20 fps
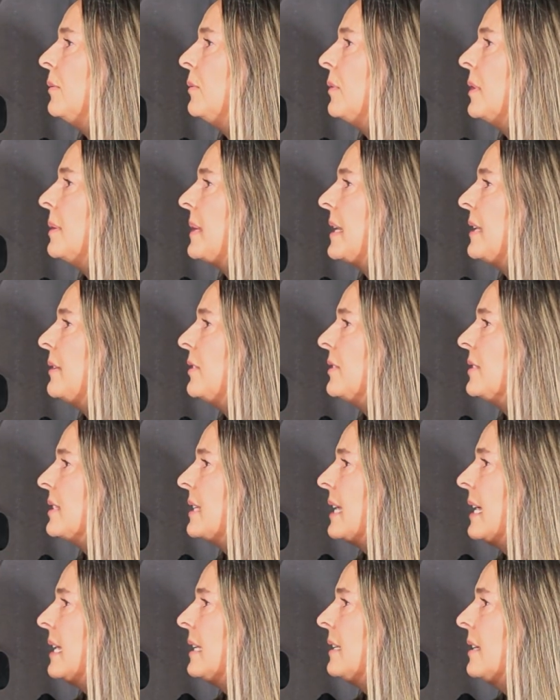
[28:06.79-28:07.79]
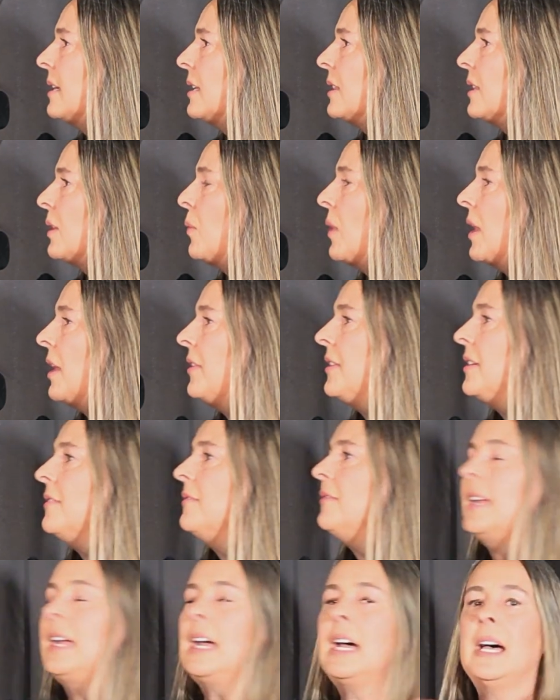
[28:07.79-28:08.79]
am I saying? The wealth of
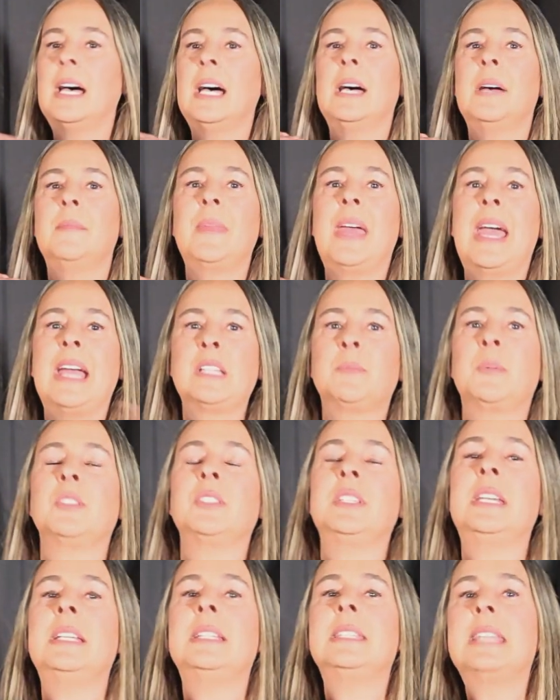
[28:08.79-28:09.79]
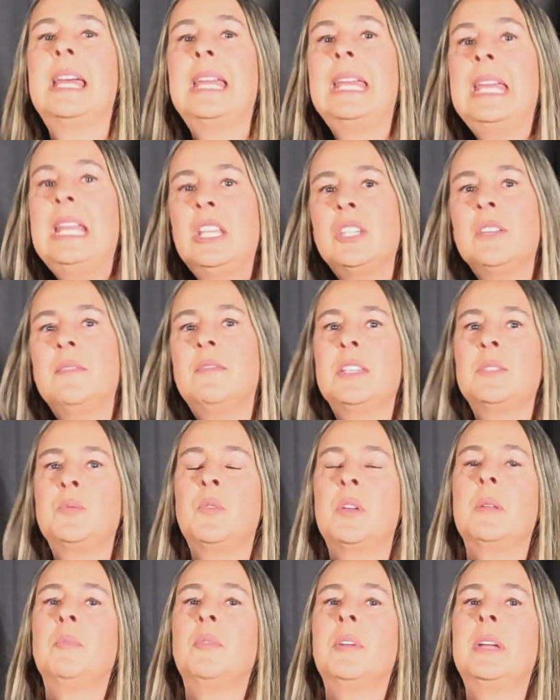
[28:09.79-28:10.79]
expertise that each of us
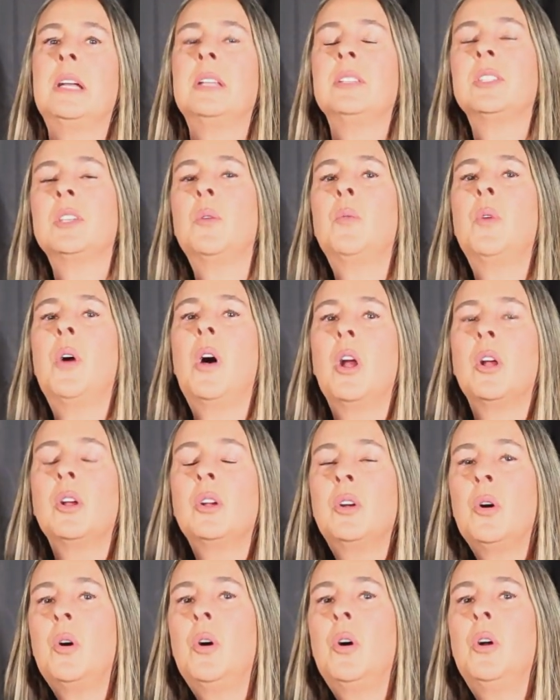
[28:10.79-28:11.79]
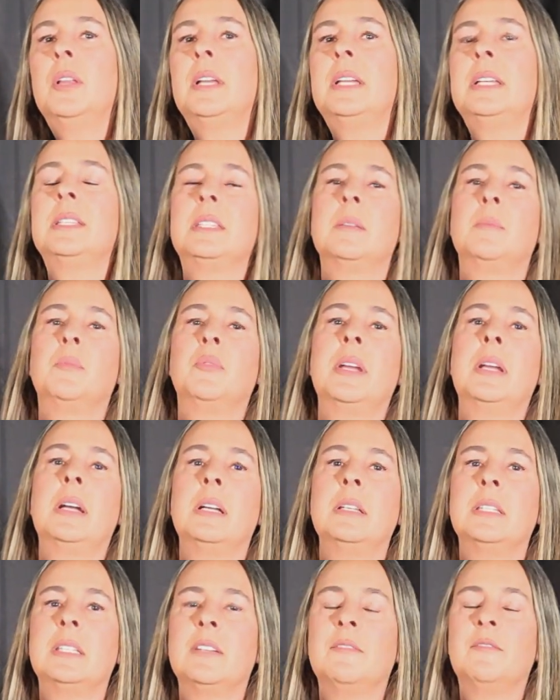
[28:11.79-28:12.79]
want to bring on. So our goal is to bring
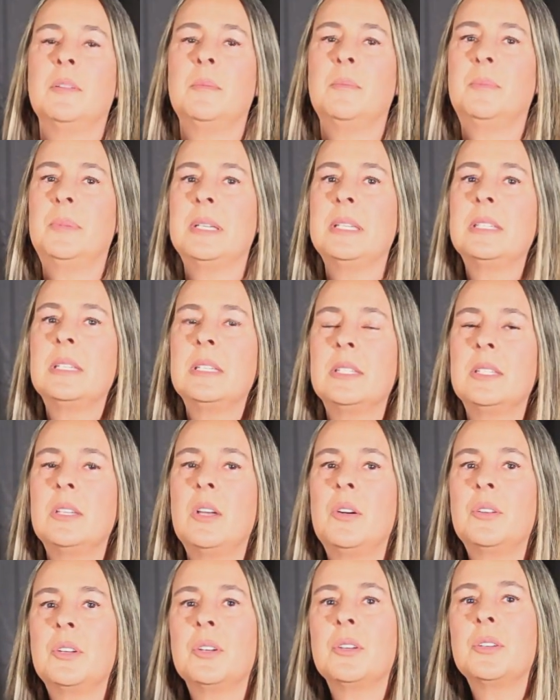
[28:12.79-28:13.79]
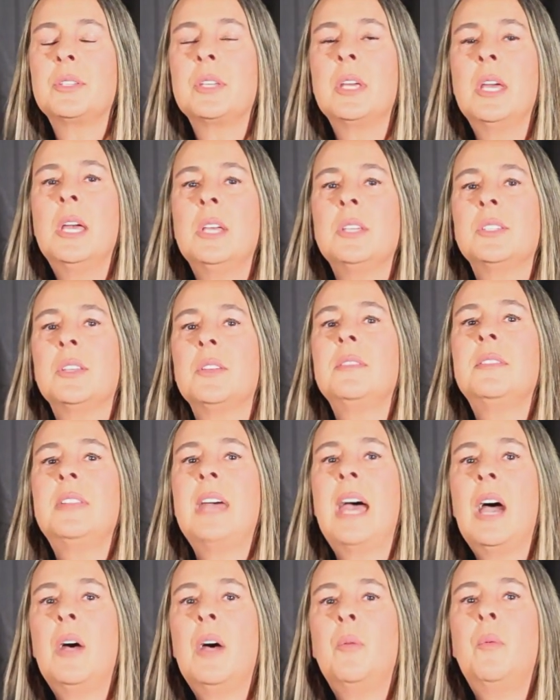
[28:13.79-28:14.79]
on different business owners, so
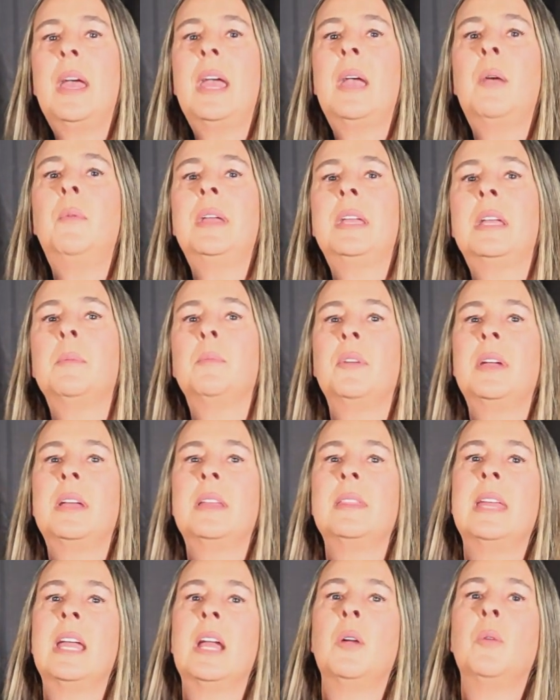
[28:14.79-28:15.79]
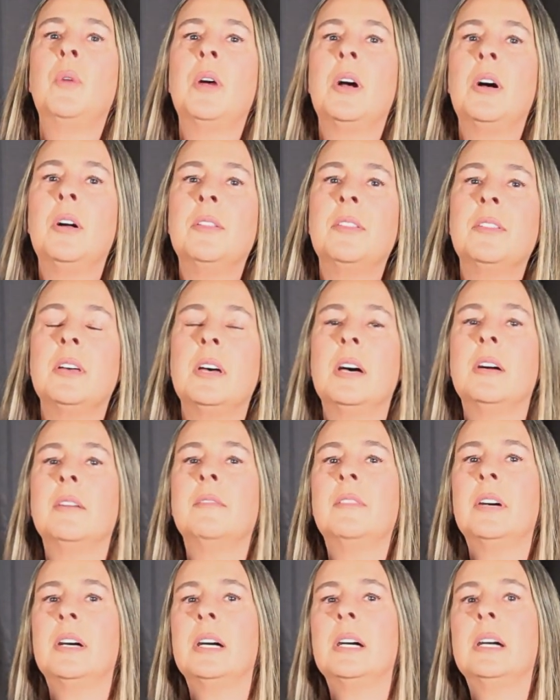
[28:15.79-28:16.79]
that way we could bring their wealth of
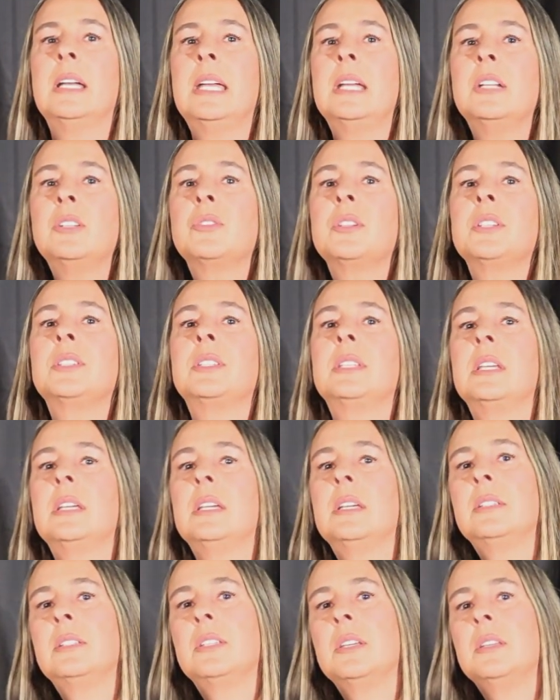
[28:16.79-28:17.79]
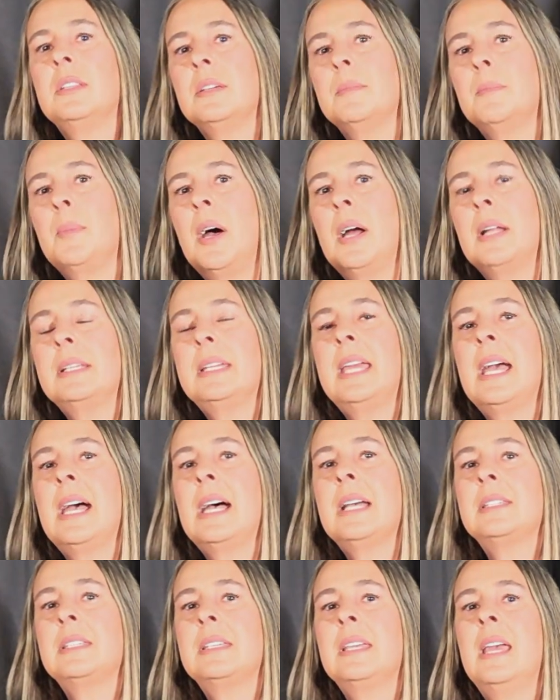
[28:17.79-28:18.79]
interest to the
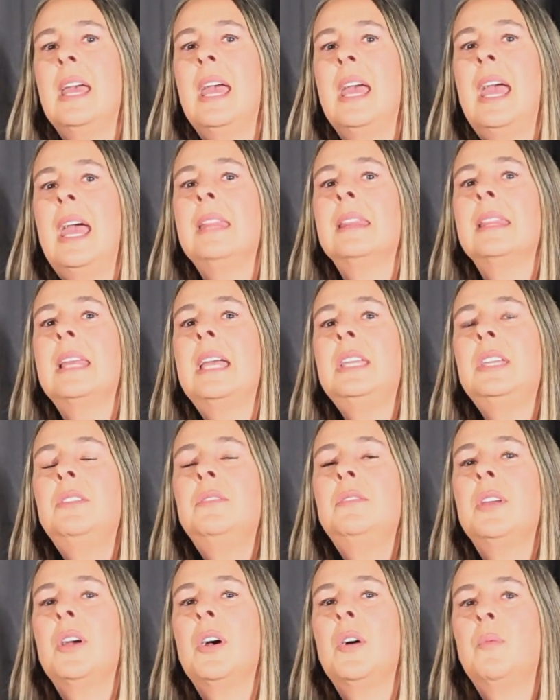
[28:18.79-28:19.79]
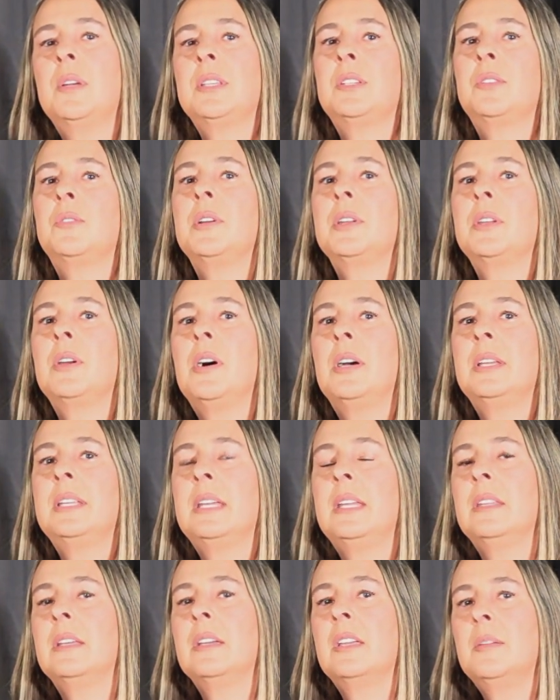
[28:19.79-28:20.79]
podcast and let you know what's going on
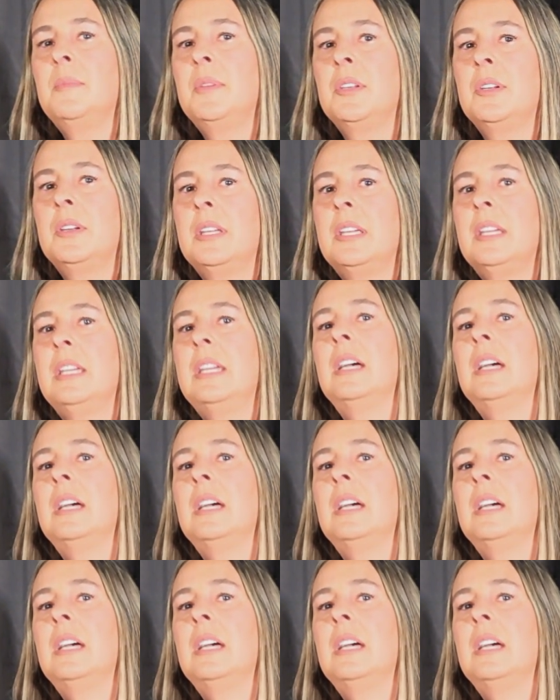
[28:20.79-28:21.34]
in the community of